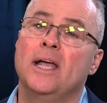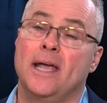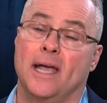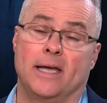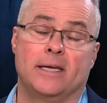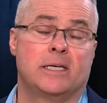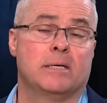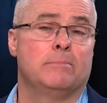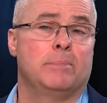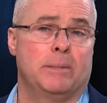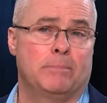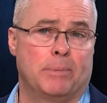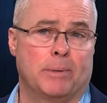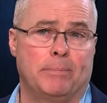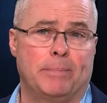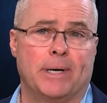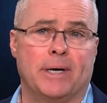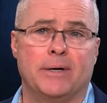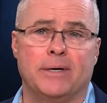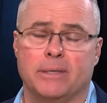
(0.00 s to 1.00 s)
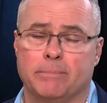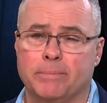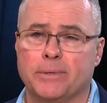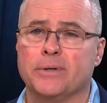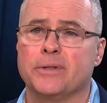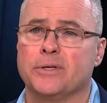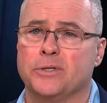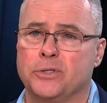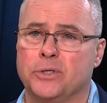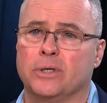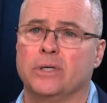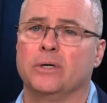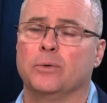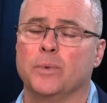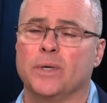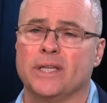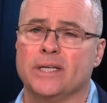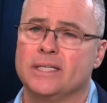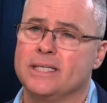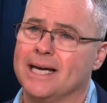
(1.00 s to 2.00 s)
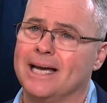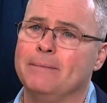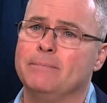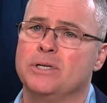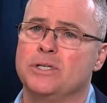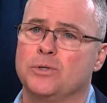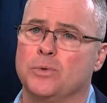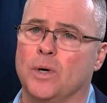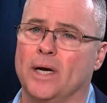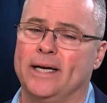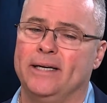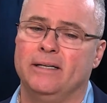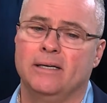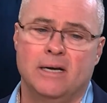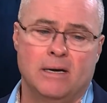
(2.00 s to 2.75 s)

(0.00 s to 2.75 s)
and to be prepared to pull the trigger when the time is right,